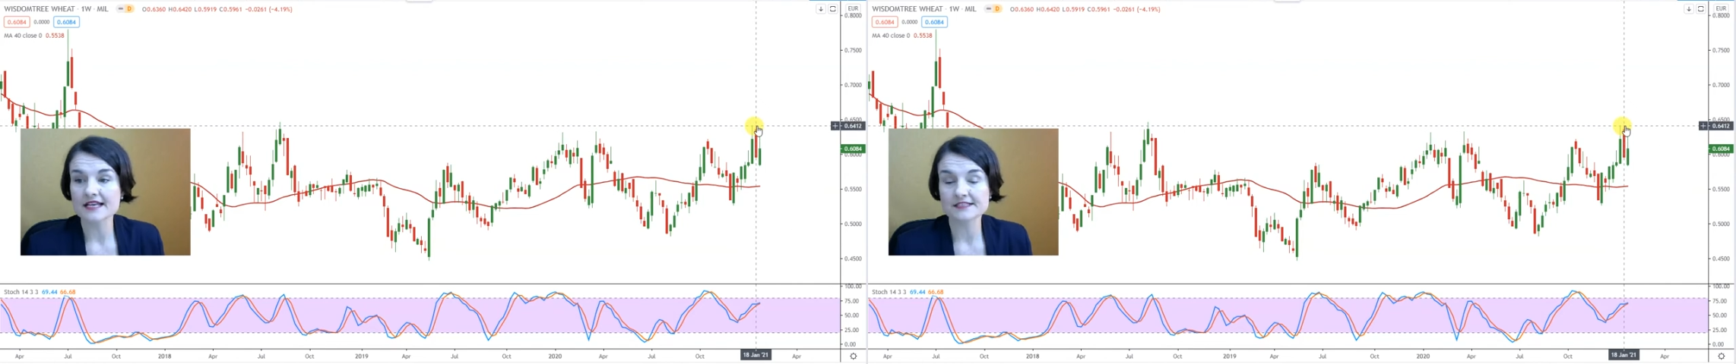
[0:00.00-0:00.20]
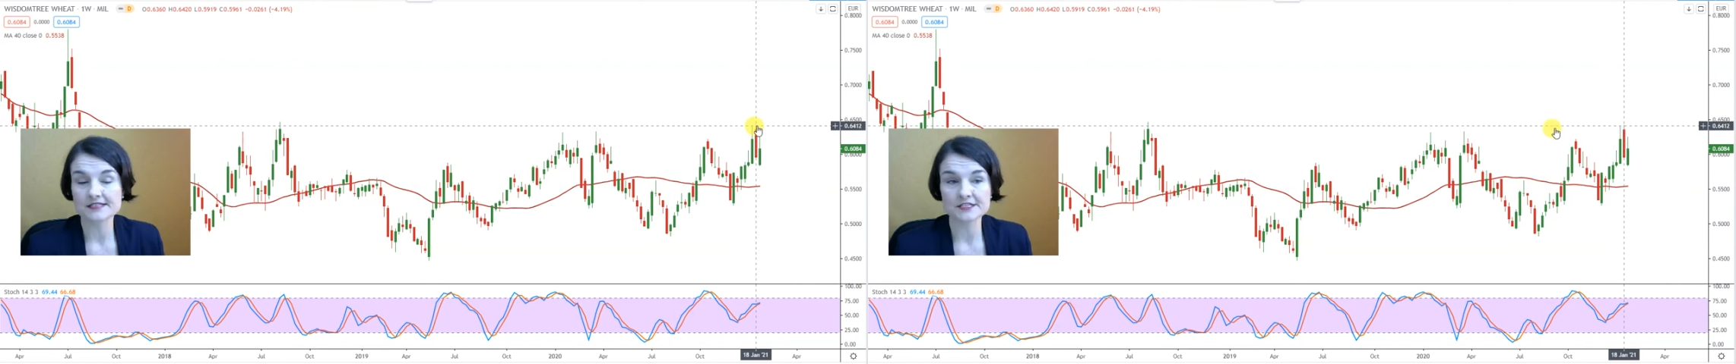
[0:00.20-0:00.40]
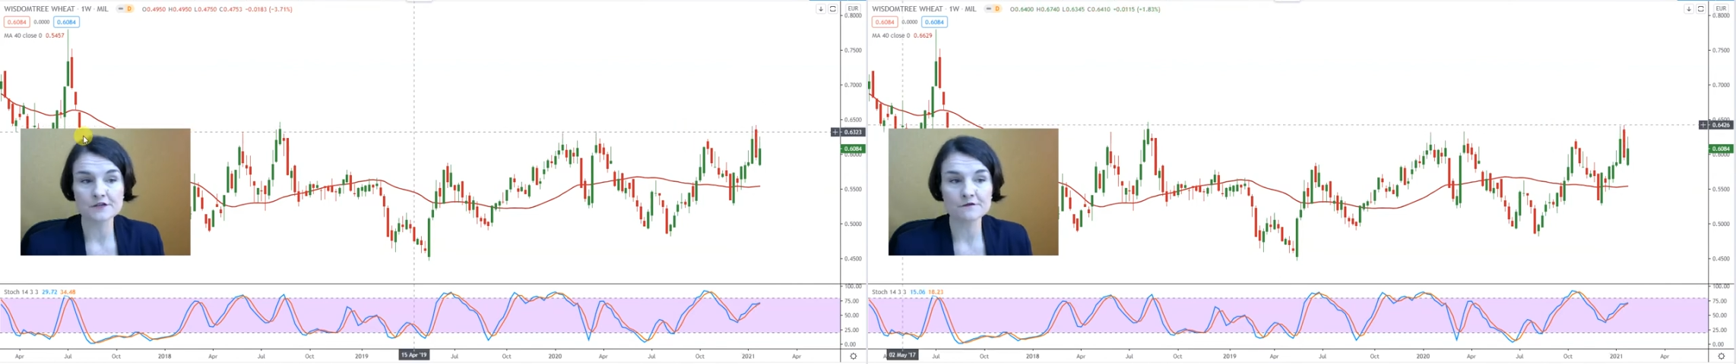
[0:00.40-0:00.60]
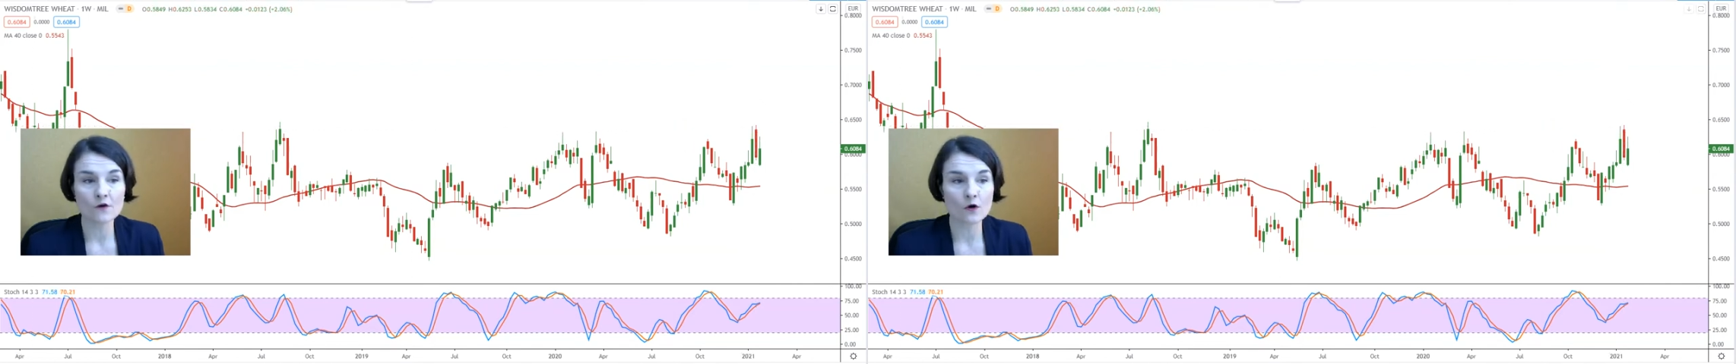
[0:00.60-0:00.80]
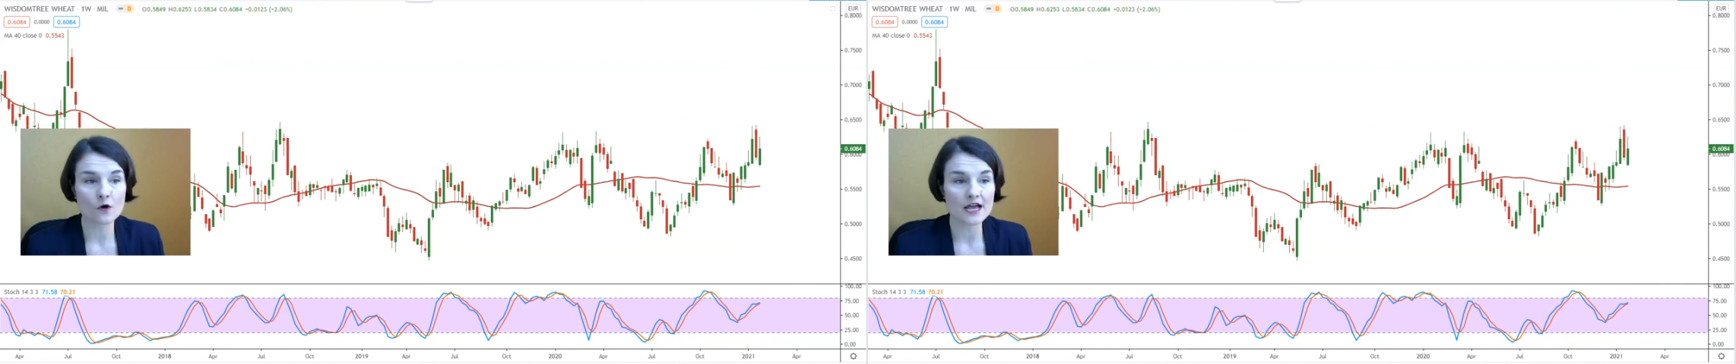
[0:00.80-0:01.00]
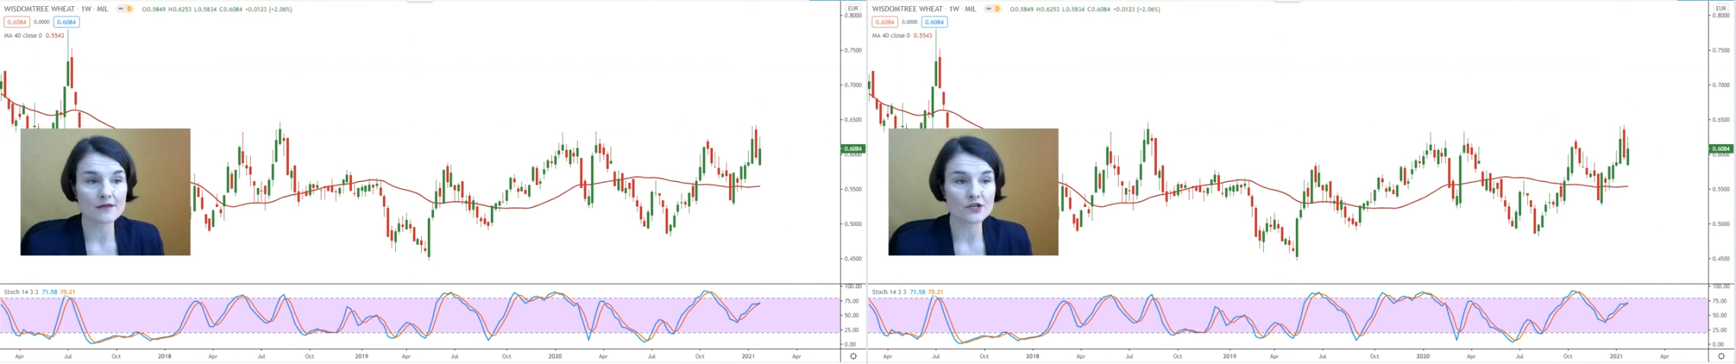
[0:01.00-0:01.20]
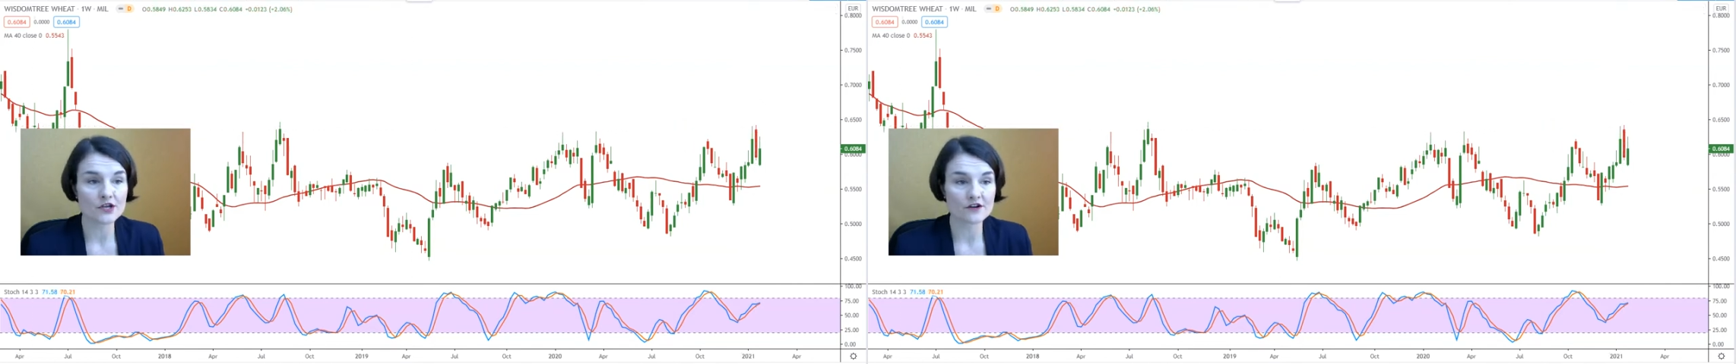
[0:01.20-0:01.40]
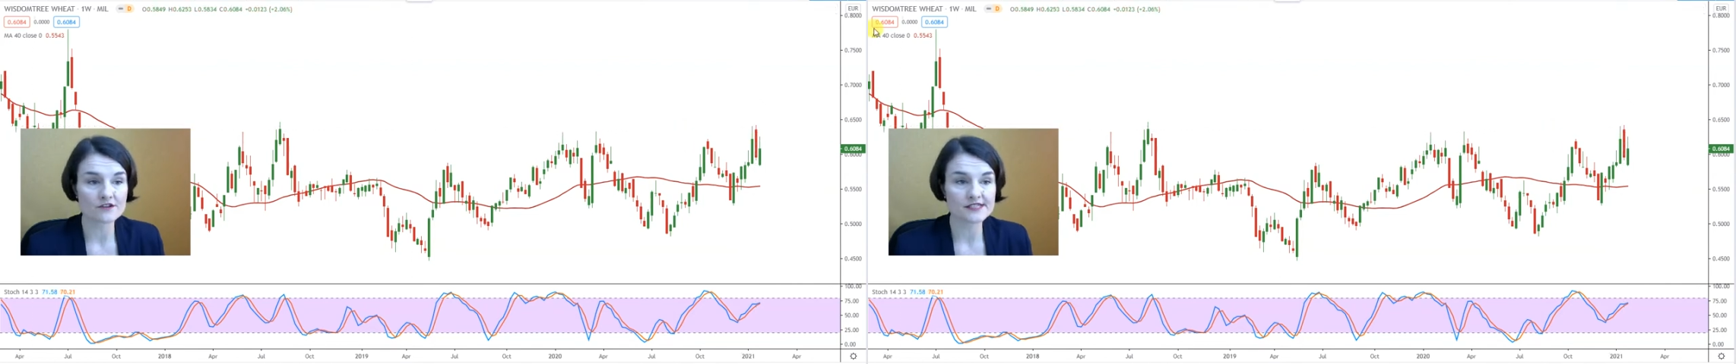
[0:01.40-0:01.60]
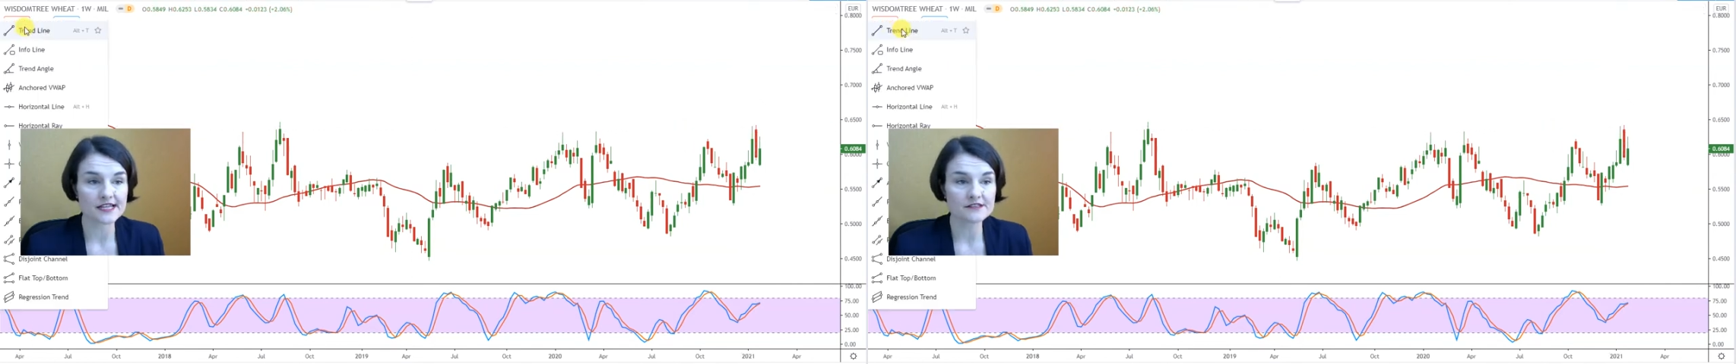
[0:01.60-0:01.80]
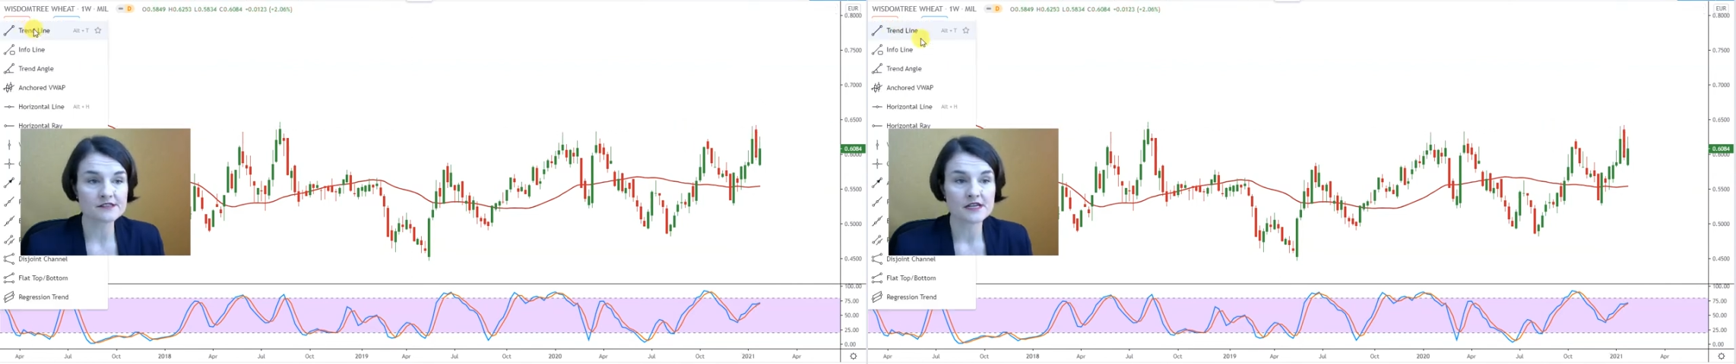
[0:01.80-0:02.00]
64 euro
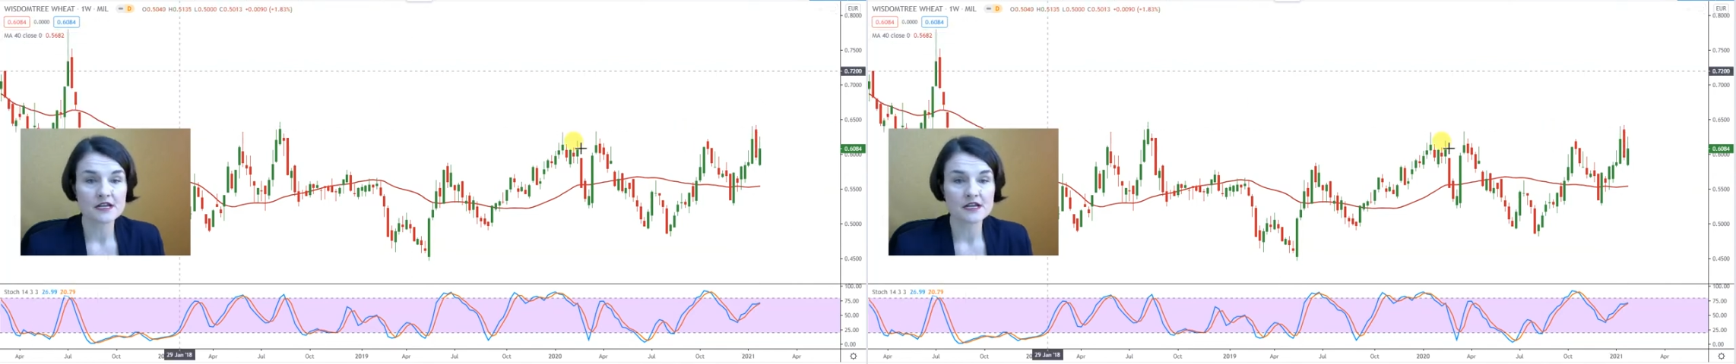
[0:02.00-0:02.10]
cents.